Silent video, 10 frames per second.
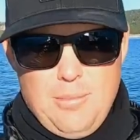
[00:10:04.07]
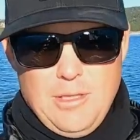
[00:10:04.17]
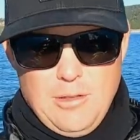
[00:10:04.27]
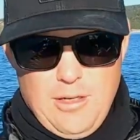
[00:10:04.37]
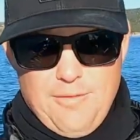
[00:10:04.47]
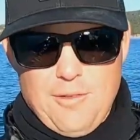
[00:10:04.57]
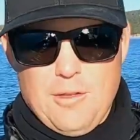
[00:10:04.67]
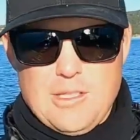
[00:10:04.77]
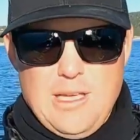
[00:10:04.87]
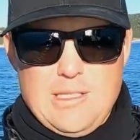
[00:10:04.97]
Be looking
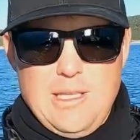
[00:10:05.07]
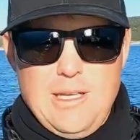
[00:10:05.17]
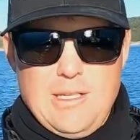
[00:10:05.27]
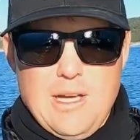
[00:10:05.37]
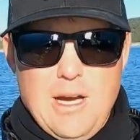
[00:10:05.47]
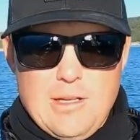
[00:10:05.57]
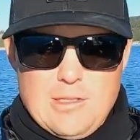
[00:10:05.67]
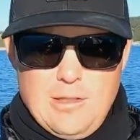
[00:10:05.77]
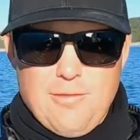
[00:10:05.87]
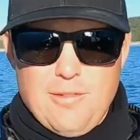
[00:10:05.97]
for those isolated
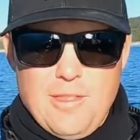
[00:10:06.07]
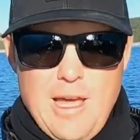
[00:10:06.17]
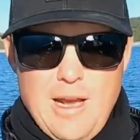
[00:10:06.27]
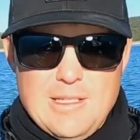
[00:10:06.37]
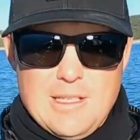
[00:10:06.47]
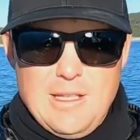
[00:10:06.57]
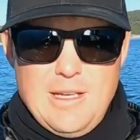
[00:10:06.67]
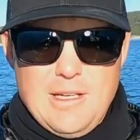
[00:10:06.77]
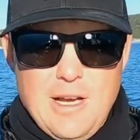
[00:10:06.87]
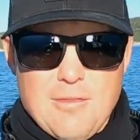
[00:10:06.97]
docks. Look for that
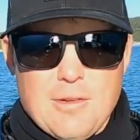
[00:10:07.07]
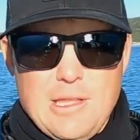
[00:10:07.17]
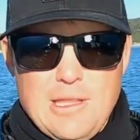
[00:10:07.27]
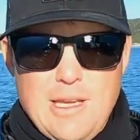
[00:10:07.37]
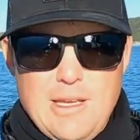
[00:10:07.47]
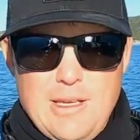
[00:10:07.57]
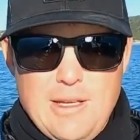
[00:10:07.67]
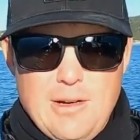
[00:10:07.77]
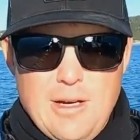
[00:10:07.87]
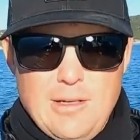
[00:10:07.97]
isolated cover that they can
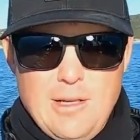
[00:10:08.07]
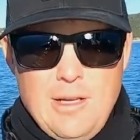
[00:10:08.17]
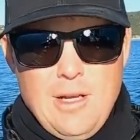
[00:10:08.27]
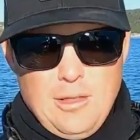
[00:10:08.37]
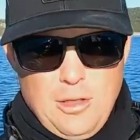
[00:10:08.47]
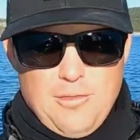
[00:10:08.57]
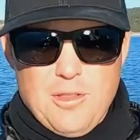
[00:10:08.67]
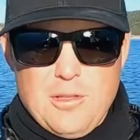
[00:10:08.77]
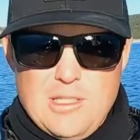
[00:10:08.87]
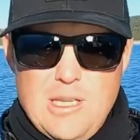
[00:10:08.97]
get on. Look
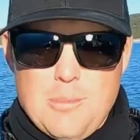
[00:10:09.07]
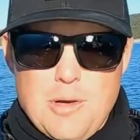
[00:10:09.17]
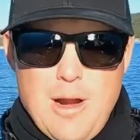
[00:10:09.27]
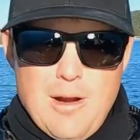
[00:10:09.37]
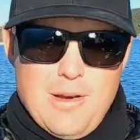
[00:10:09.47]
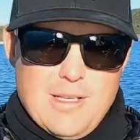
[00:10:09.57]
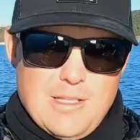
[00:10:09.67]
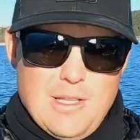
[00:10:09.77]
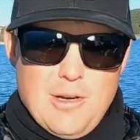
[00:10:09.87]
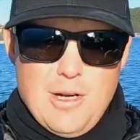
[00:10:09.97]
for those deeper
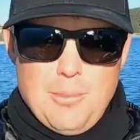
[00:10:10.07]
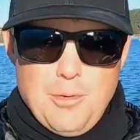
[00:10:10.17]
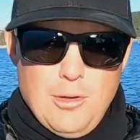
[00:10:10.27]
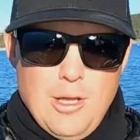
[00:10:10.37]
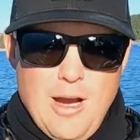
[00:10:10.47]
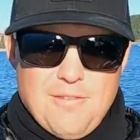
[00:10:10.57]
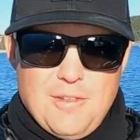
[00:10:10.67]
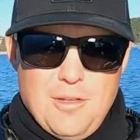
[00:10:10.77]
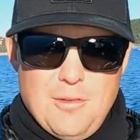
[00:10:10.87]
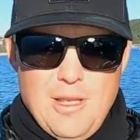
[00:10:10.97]
areas that they're going to pull
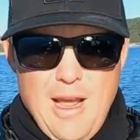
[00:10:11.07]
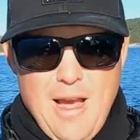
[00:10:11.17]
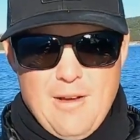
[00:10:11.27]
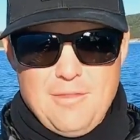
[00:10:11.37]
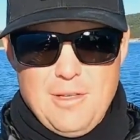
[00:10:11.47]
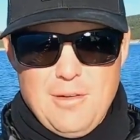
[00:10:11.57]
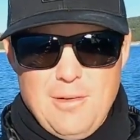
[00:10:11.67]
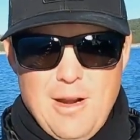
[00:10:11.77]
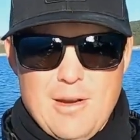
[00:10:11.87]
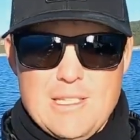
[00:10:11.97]
off to that have, you know,
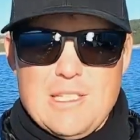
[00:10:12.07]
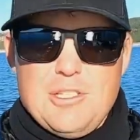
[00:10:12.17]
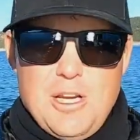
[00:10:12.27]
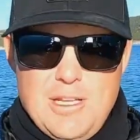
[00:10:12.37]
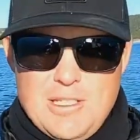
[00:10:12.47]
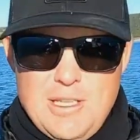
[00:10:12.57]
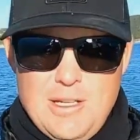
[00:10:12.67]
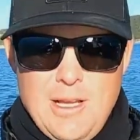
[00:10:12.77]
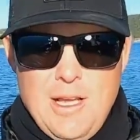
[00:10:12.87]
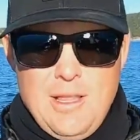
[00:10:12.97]
areas
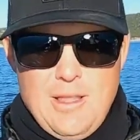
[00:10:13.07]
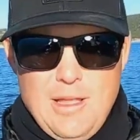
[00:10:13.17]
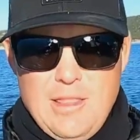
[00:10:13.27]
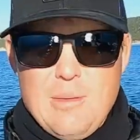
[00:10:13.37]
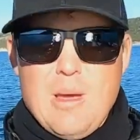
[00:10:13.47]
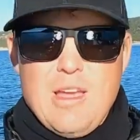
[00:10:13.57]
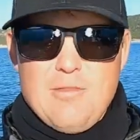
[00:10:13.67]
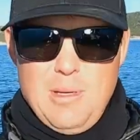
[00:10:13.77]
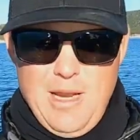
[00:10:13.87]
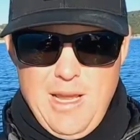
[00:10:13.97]
adjacent that they may
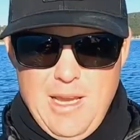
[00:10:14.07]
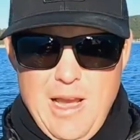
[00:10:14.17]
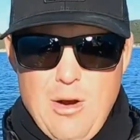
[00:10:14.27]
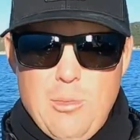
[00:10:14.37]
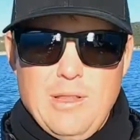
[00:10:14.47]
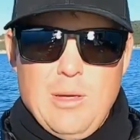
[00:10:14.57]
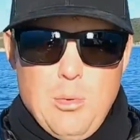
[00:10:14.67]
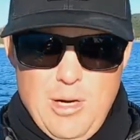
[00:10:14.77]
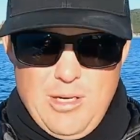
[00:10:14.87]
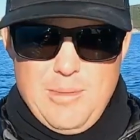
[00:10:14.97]
have been hanging out when they
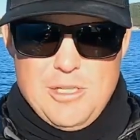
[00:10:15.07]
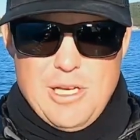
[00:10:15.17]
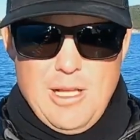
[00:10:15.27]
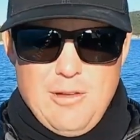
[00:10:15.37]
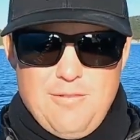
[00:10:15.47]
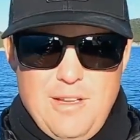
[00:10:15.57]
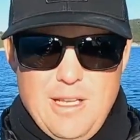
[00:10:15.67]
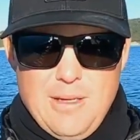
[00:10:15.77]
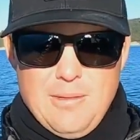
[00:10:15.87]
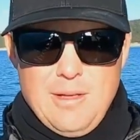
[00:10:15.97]
wanted to be shallow
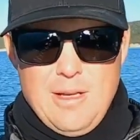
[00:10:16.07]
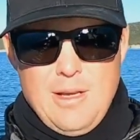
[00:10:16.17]
feeding.